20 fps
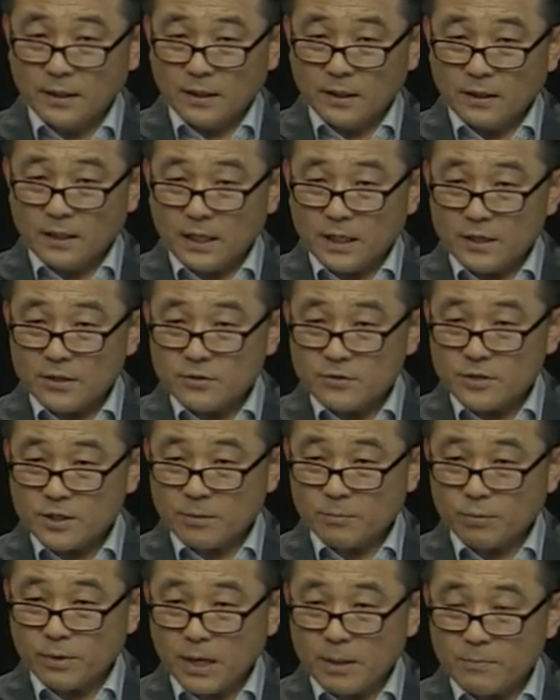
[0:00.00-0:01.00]

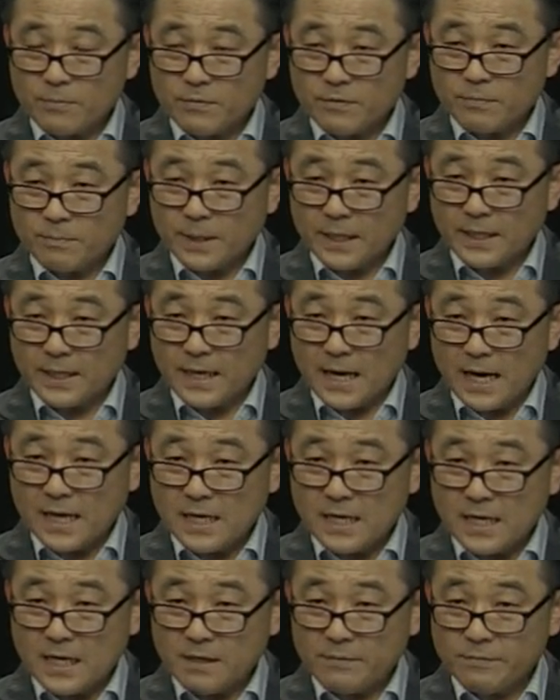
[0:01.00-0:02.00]
linguistic problems by
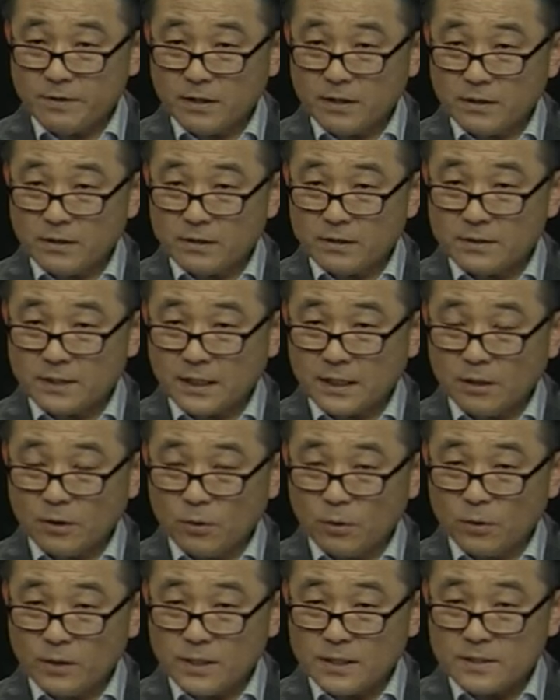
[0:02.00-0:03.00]
non-native learners are
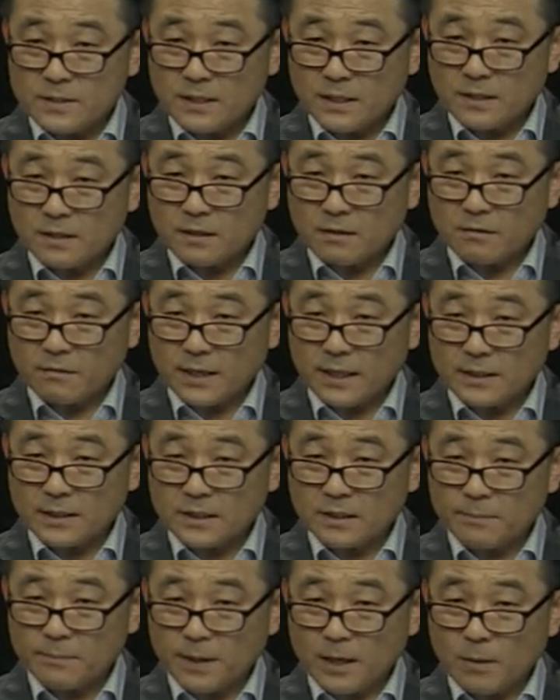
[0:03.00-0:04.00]
noticed and
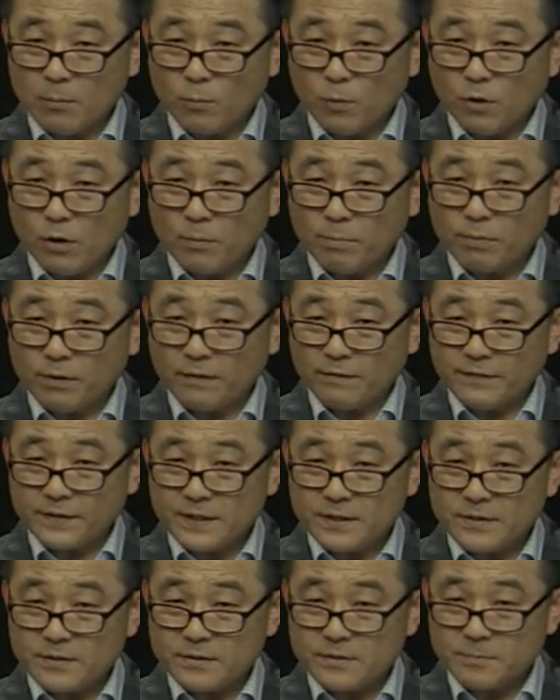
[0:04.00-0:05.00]
corrected by more
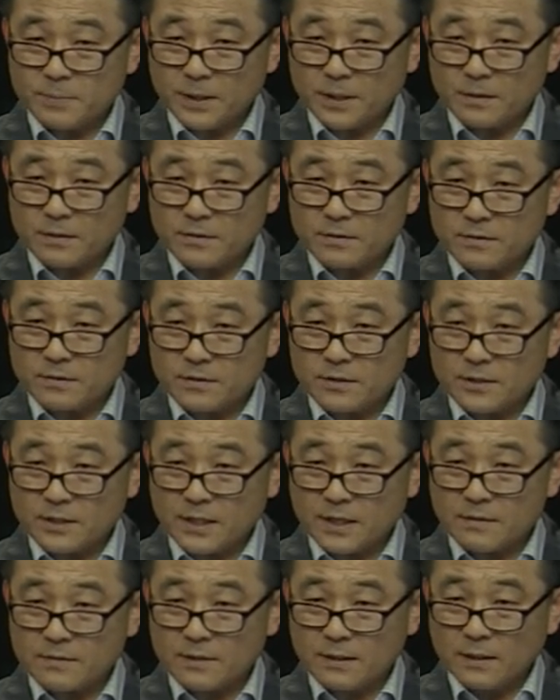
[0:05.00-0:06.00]
proficient speakers, such
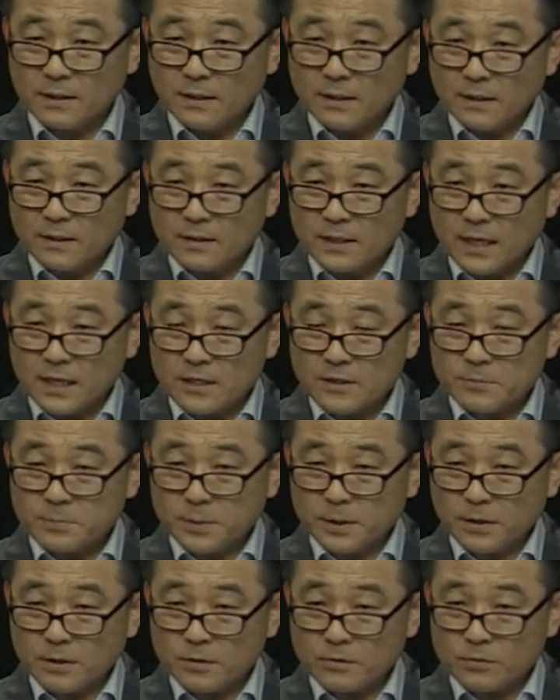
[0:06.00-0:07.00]
as native
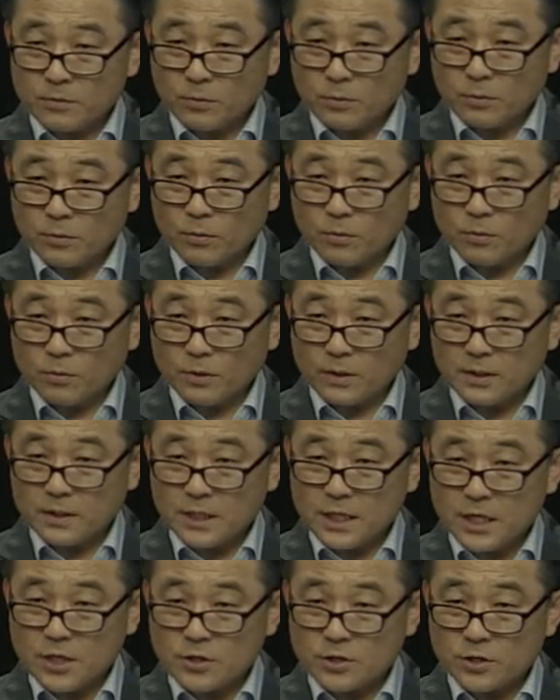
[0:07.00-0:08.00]
speakers or
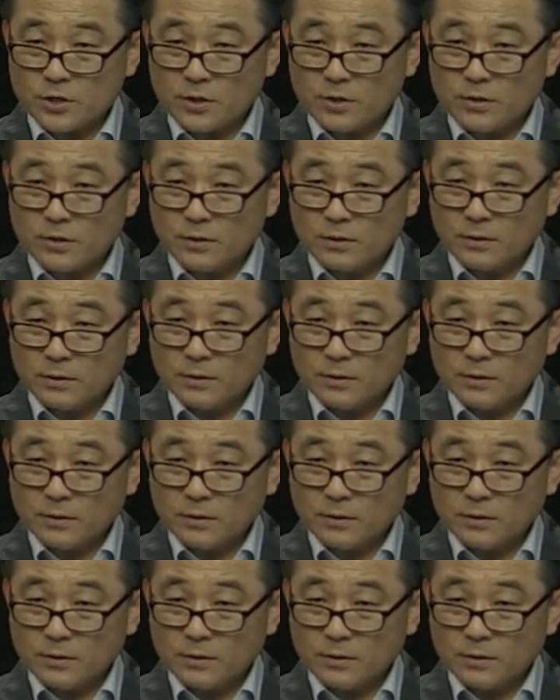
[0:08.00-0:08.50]
teacher.